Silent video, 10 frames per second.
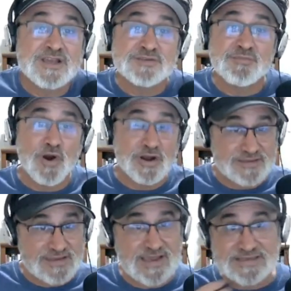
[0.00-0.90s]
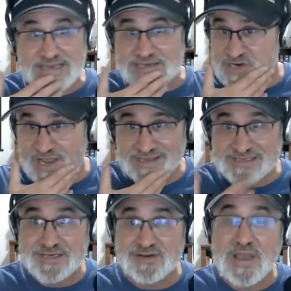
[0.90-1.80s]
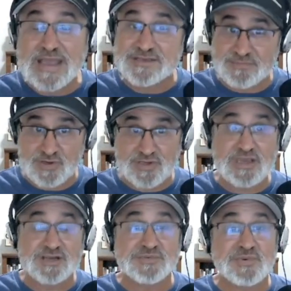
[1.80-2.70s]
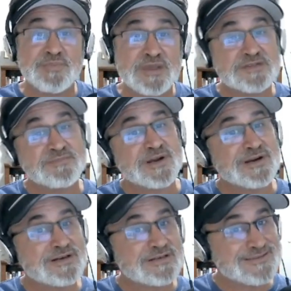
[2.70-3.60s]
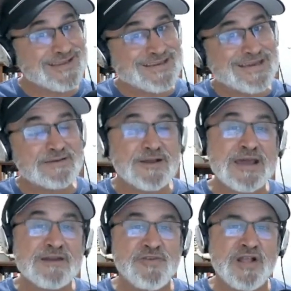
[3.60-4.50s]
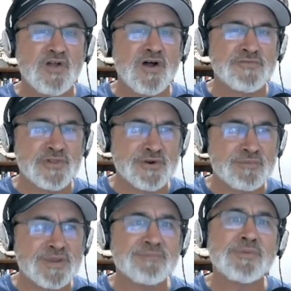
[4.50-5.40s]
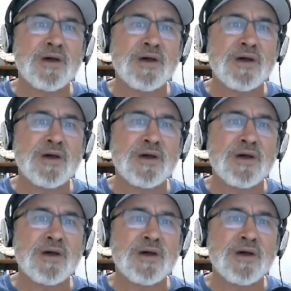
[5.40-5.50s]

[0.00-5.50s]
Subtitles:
She brought in Deontay Johnson, who had some good years with Pittsburgh, then kind of fell off a little bit.